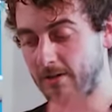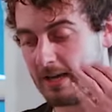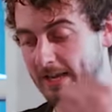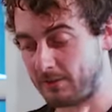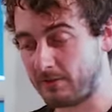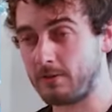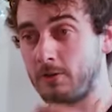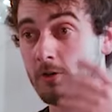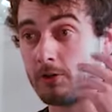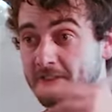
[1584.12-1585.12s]
like
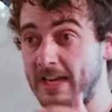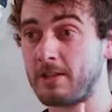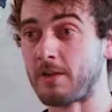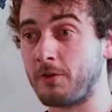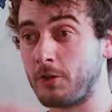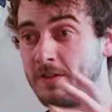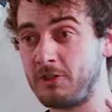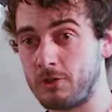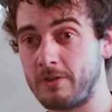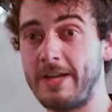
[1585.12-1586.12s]
the title for the
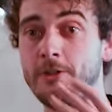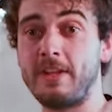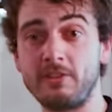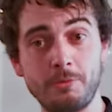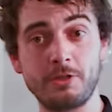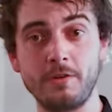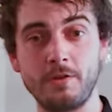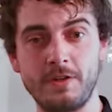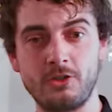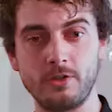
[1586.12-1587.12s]
feature and the description of
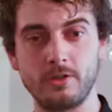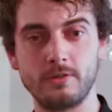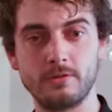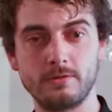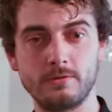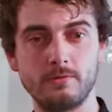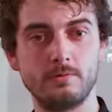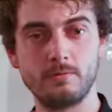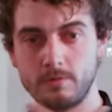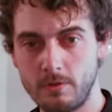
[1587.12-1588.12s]
the feature,
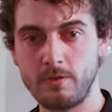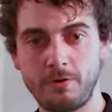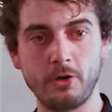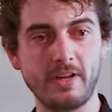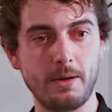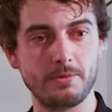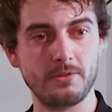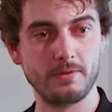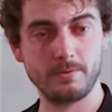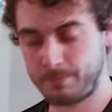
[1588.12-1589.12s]
four
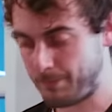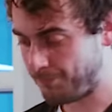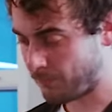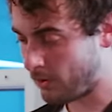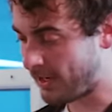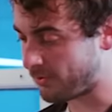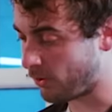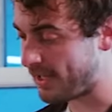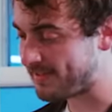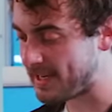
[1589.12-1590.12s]
times. Okay, so
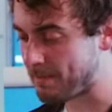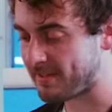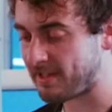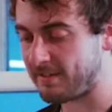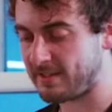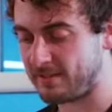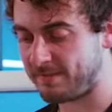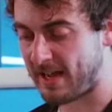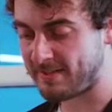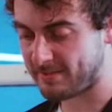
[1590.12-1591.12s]
let's say my service is
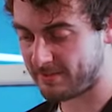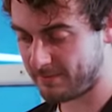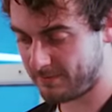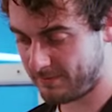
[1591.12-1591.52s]
fast.